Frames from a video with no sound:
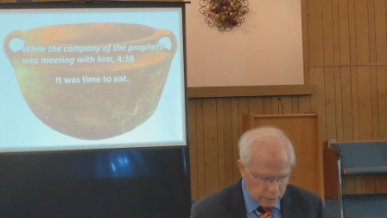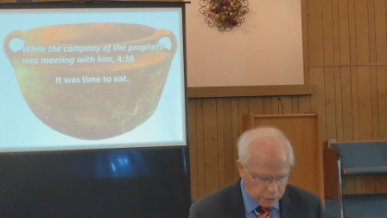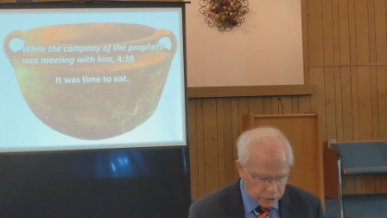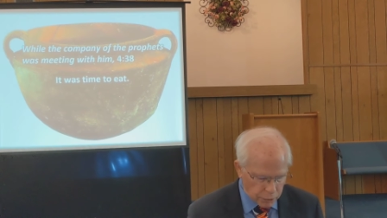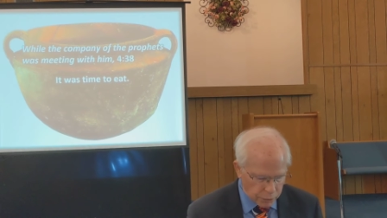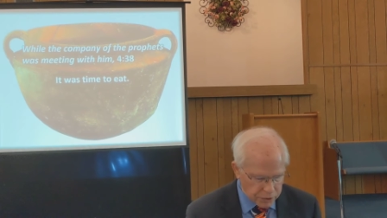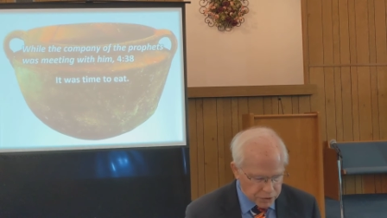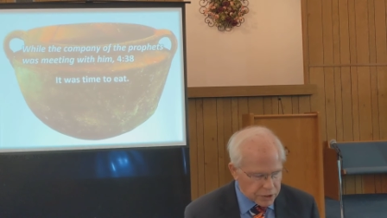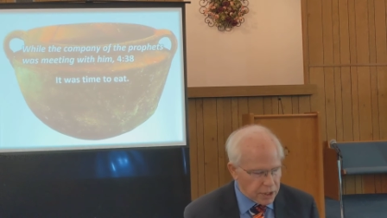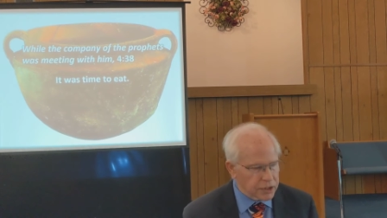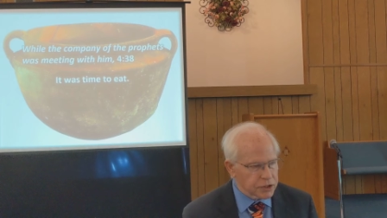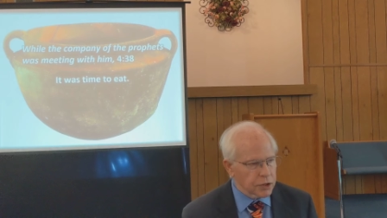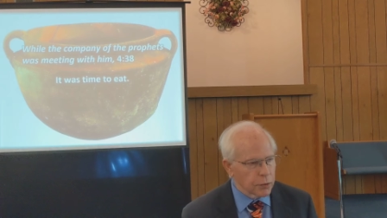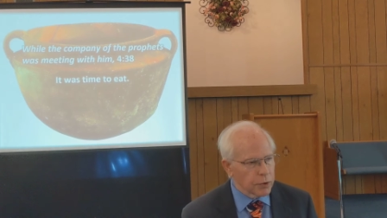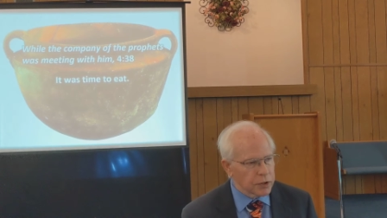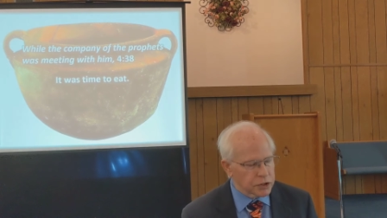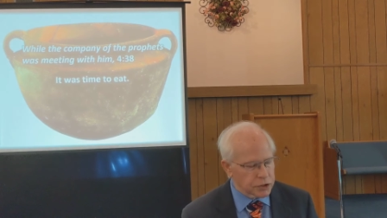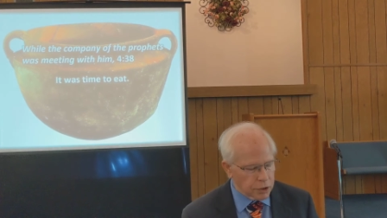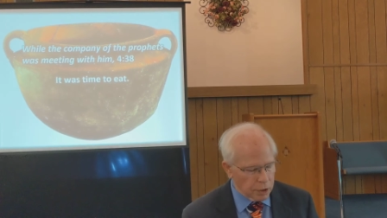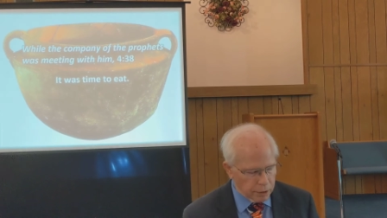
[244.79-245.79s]
So he says to
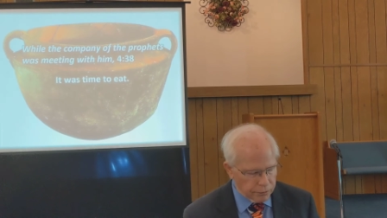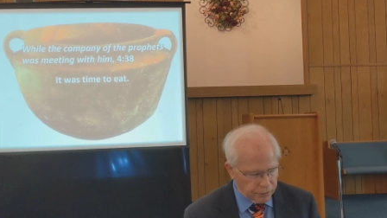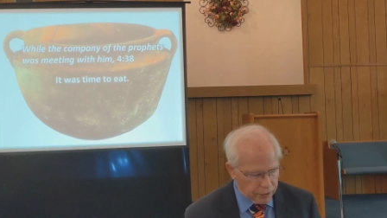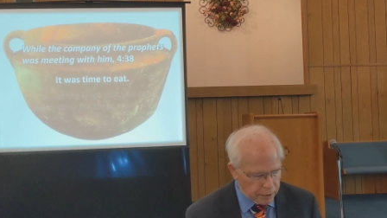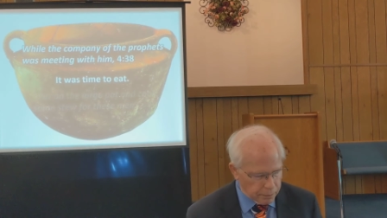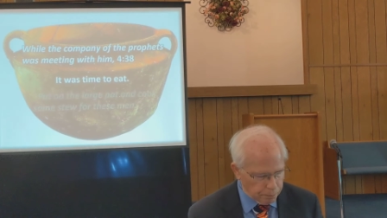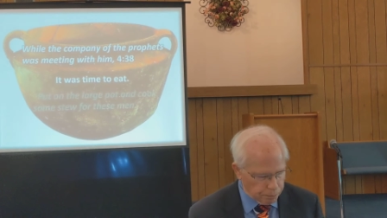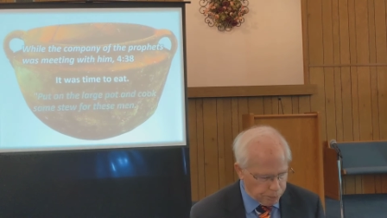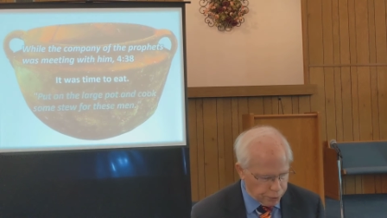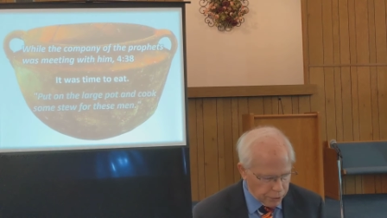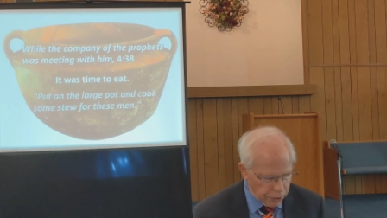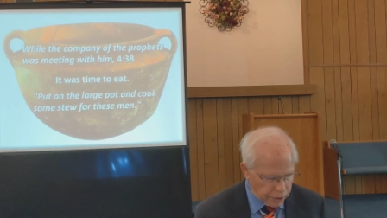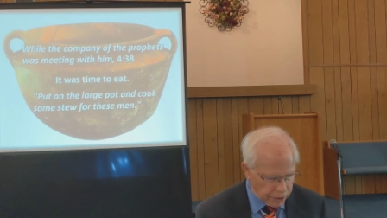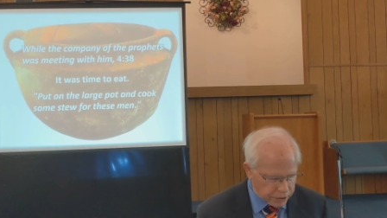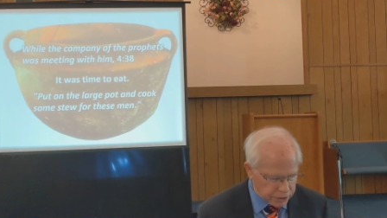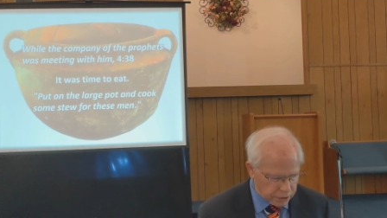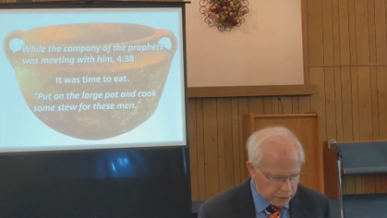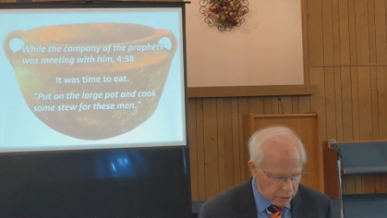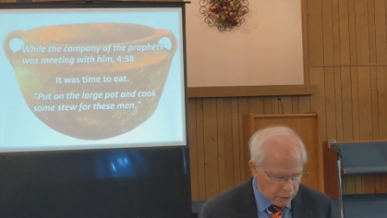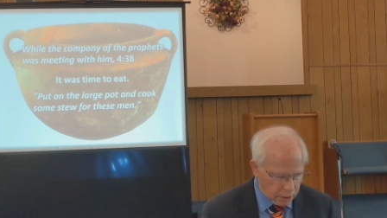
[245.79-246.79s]
his servant,
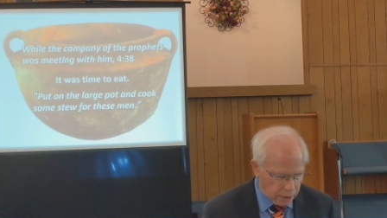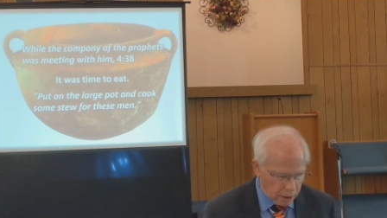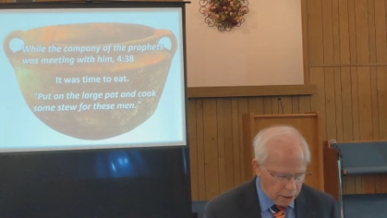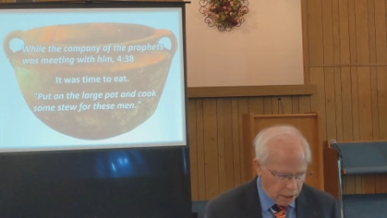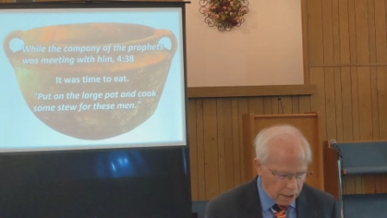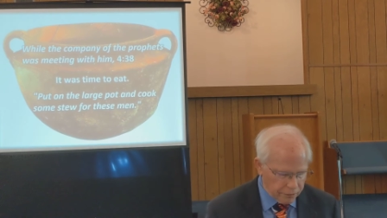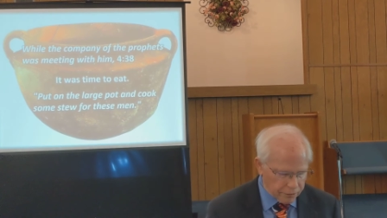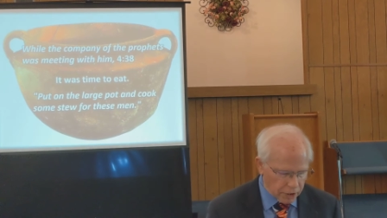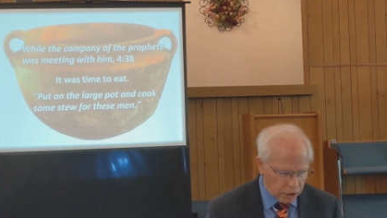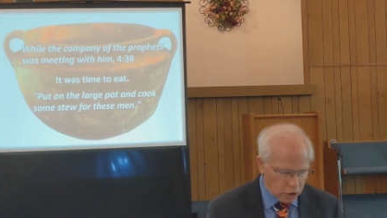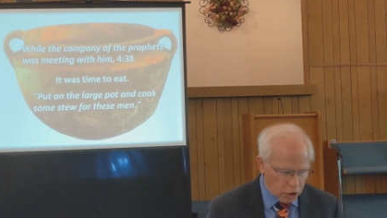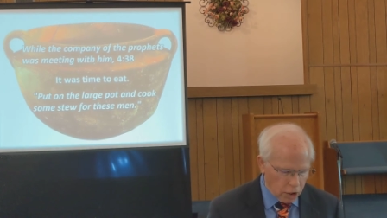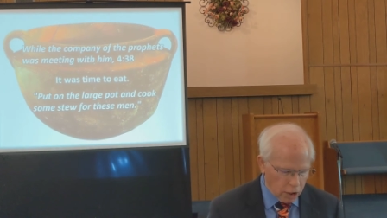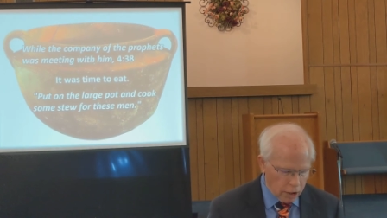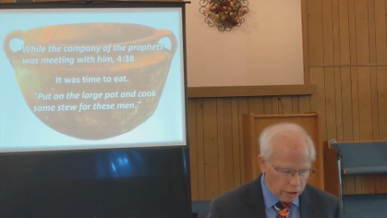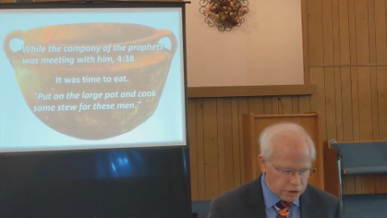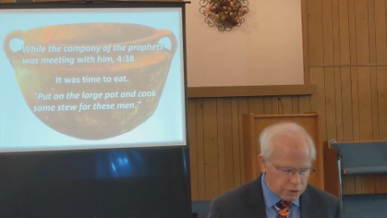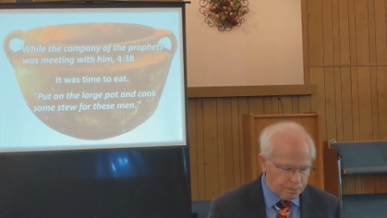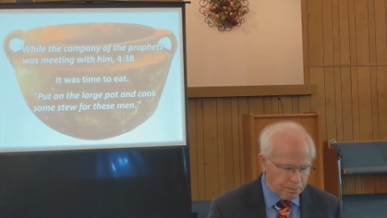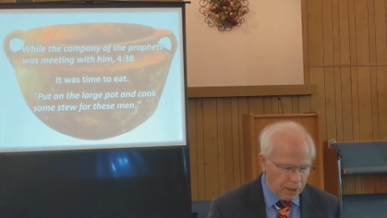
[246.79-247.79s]
Put on the
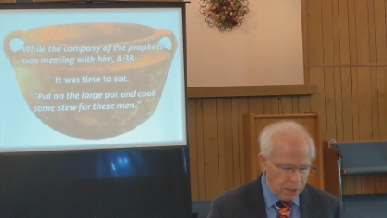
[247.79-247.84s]
large